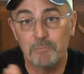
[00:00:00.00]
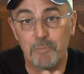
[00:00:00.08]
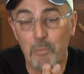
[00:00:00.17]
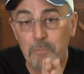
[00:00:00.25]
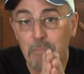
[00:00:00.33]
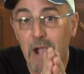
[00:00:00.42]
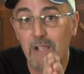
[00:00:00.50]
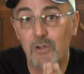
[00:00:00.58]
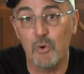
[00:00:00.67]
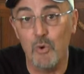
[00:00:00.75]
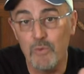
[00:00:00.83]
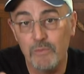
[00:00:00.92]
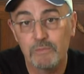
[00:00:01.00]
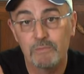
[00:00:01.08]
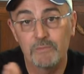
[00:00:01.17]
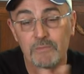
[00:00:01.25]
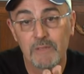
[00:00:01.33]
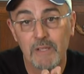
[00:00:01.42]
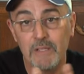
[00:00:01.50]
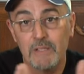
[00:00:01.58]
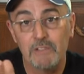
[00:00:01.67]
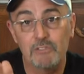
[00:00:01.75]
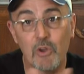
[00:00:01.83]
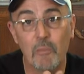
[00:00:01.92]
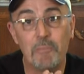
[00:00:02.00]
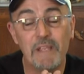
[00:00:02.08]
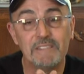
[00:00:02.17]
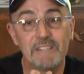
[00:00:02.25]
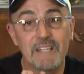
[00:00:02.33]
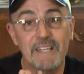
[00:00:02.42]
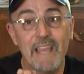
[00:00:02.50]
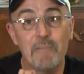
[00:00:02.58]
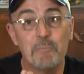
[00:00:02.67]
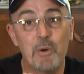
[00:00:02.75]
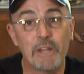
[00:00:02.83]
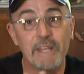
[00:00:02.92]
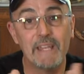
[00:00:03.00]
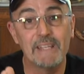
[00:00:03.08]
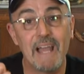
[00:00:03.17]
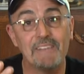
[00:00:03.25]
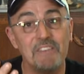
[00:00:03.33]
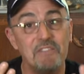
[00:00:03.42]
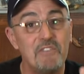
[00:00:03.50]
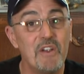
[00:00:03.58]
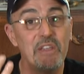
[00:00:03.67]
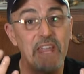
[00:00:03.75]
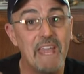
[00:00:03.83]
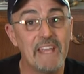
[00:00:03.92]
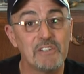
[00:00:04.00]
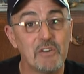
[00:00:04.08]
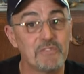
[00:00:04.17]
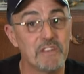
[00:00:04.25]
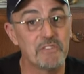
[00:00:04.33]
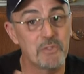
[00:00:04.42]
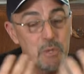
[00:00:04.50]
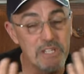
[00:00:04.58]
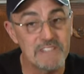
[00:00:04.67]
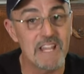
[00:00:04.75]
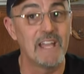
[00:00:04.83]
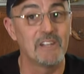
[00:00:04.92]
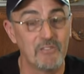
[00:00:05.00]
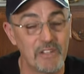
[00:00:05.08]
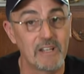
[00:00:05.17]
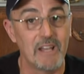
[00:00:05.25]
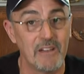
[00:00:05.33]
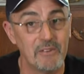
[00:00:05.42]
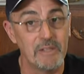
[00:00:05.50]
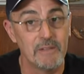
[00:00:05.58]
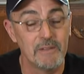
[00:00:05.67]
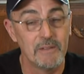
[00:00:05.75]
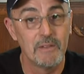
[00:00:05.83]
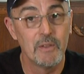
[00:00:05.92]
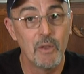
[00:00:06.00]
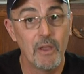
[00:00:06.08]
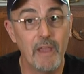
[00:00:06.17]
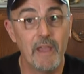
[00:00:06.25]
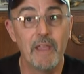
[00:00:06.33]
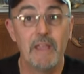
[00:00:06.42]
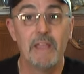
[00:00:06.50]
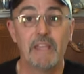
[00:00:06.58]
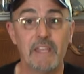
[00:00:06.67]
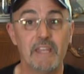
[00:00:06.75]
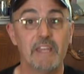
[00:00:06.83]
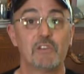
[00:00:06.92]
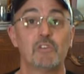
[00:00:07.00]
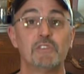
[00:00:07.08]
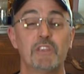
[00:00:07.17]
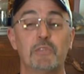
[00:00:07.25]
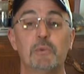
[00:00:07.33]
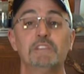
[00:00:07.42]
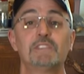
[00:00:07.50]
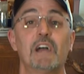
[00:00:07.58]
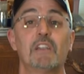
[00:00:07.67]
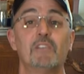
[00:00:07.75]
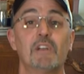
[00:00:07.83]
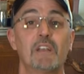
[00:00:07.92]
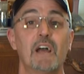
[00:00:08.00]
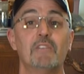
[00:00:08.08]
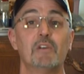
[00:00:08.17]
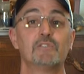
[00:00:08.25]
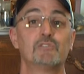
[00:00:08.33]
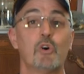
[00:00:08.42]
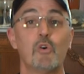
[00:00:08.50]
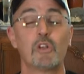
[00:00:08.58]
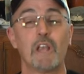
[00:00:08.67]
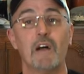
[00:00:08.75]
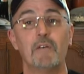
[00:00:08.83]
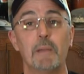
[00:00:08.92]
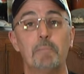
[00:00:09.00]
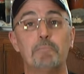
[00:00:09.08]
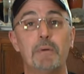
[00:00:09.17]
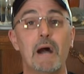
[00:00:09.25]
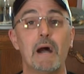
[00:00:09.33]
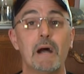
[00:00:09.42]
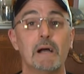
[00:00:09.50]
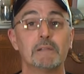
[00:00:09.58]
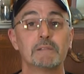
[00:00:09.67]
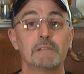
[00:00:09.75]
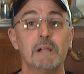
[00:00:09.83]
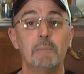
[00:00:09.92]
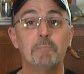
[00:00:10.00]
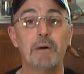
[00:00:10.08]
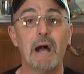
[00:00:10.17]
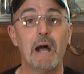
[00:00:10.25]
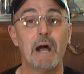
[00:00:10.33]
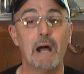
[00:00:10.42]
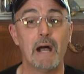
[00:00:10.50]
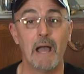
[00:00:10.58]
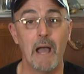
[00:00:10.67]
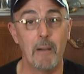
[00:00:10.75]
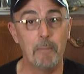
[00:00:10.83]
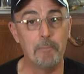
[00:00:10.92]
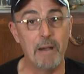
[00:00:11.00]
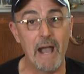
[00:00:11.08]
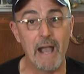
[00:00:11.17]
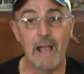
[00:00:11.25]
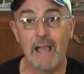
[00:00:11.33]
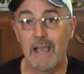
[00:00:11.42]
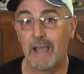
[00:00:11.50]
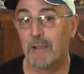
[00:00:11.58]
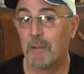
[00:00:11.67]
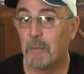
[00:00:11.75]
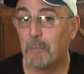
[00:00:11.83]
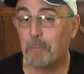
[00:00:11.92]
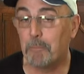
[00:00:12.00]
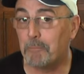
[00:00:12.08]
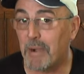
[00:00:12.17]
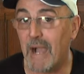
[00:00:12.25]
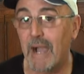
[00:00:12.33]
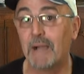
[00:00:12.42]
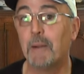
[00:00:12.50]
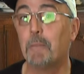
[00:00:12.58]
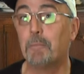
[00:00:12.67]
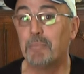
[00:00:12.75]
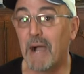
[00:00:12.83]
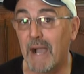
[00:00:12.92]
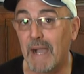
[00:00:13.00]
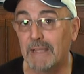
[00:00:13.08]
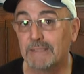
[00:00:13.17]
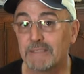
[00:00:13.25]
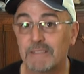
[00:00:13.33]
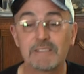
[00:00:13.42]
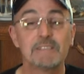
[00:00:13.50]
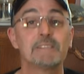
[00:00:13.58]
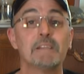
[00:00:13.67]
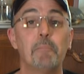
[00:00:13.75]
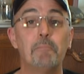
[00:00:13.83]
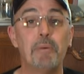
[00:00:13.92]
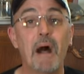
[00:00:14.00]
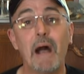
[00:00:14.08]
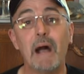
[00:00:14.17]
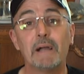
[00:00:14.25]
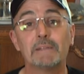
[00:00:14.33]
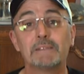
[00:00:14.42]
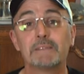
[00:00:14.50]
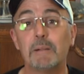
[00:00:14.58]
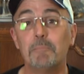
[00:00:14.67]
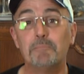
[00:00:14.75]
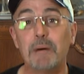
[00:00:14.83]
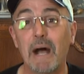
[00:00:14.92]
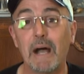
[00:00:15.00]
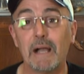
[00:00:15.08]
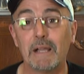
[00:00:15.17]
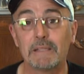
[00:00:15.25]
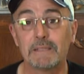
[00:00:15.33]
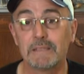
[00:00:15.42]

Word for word: Pupaku. So basically I'm putting it at the very end of the three side of the clave, eh? hitting on the three side of the clave of some clavier, pa, pa, pa, pa, pa, pa, pa.